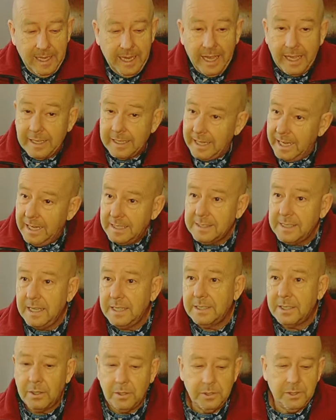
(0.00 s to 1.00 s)
And as I
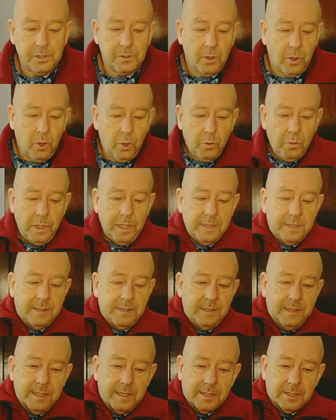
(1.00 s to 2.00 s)
told you, always
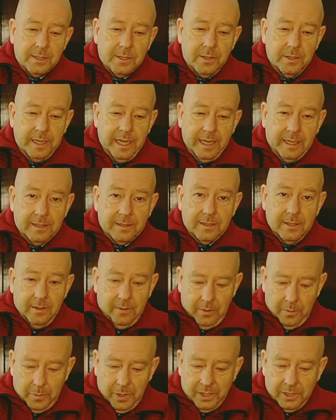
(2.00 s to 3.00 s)
disconnect
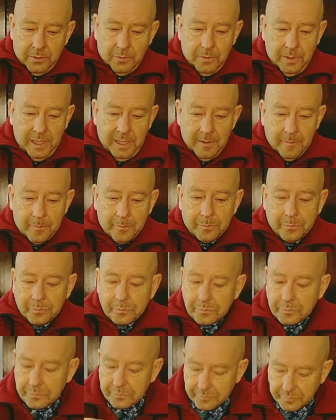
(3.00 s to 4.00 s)
the battery
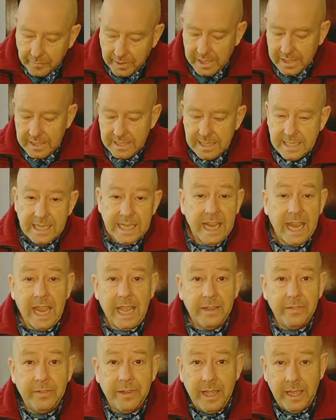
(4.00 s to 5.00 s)

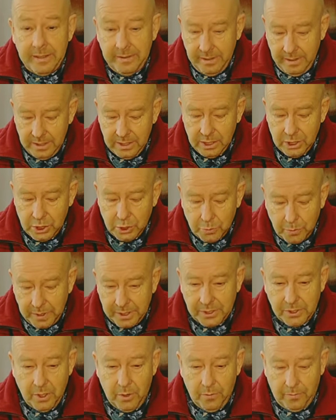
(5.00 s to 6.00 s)
and then
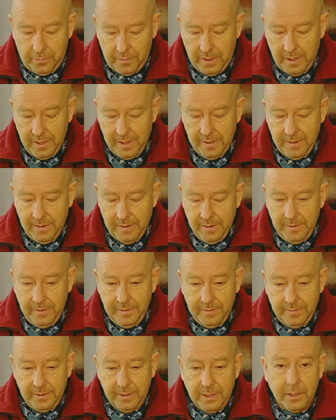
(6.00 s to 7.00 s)
switch off
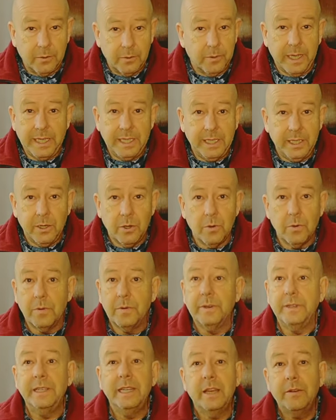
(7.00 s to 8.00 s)
the radio,
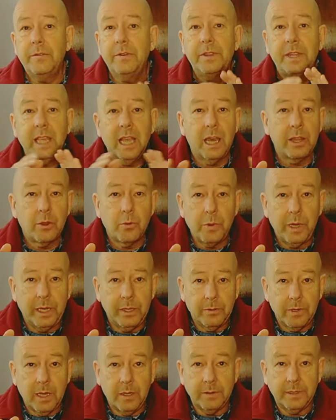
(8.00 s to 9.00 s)
never the other way
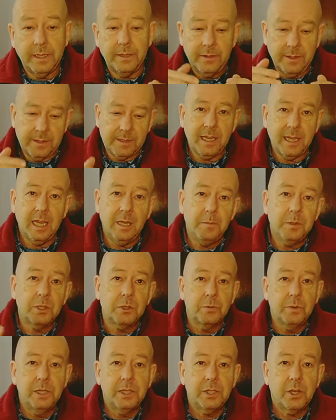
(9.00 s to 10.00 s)
around. And the same,
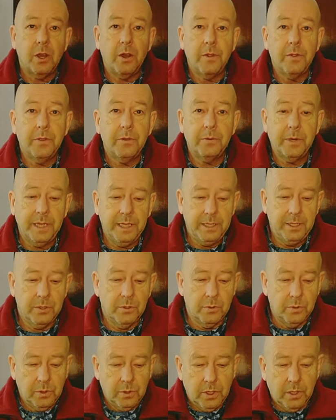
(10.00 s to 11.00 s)
switch on the
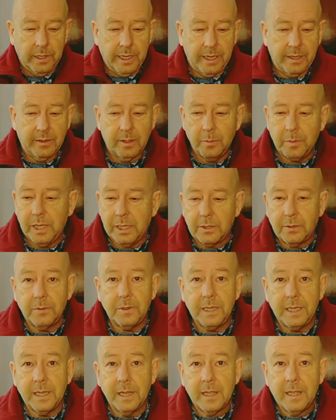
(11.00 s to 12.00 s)
radio, connect the
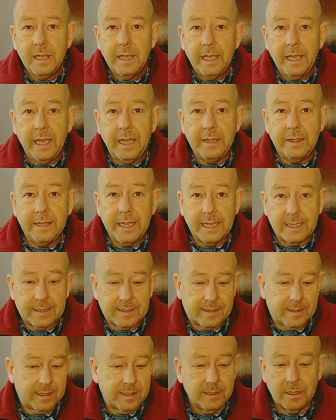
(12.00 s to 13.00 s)
battery, and
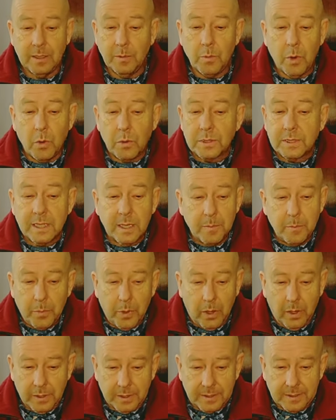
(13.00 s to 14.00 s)
that's the most
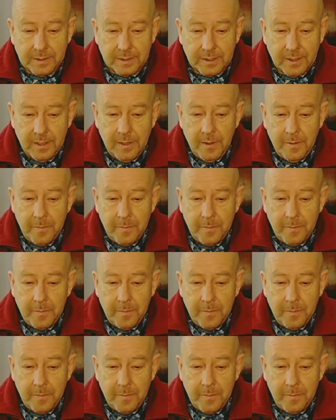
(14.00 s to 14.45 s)
important.